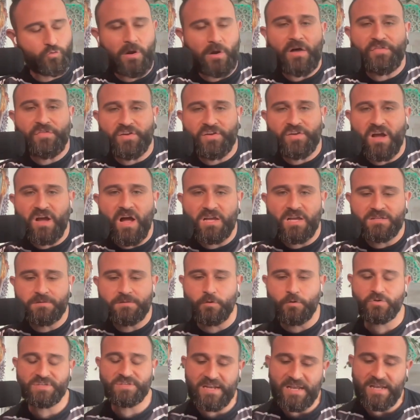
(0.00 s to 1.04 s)
throughout the
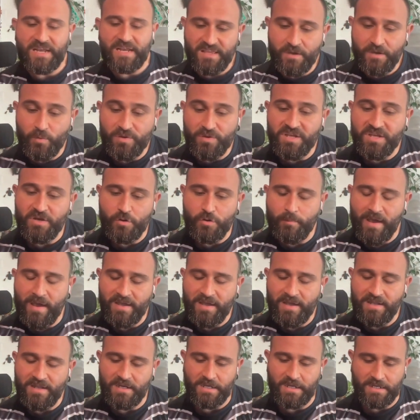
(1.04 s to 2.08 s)
cosmos and i think within
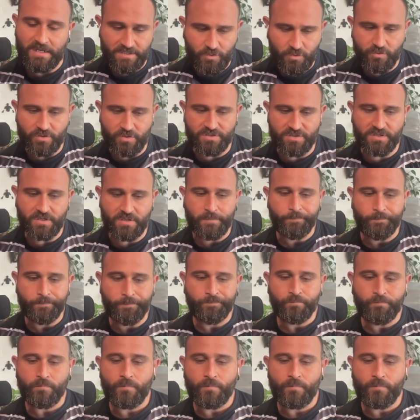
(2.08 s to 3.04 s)
humanity too there's